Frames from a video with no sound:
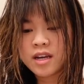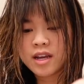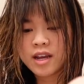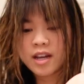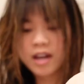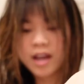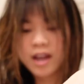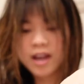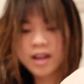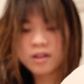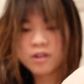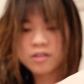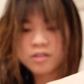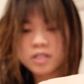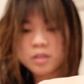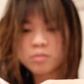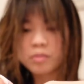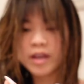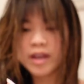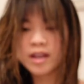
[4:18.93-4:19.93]
and I had all
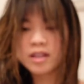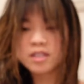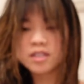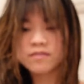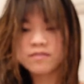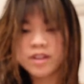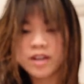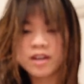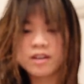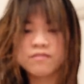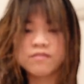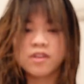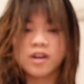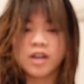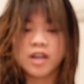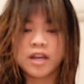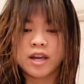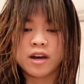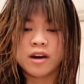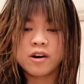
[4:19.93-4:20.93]
these plans of like
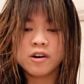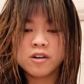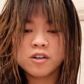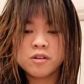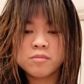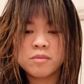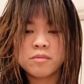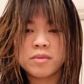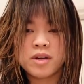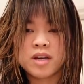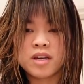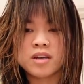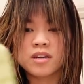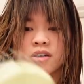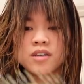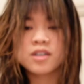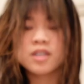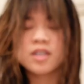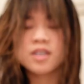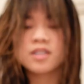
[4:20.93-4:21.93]
vlogging at home and making
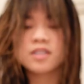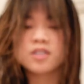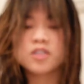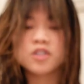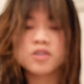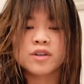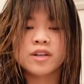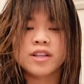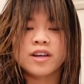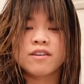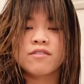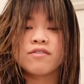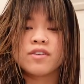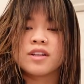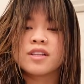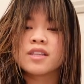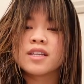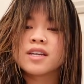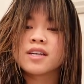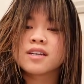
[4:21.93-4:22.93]
cookies and doing like
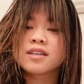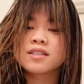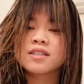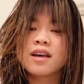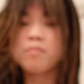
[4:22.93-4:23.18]
fun things,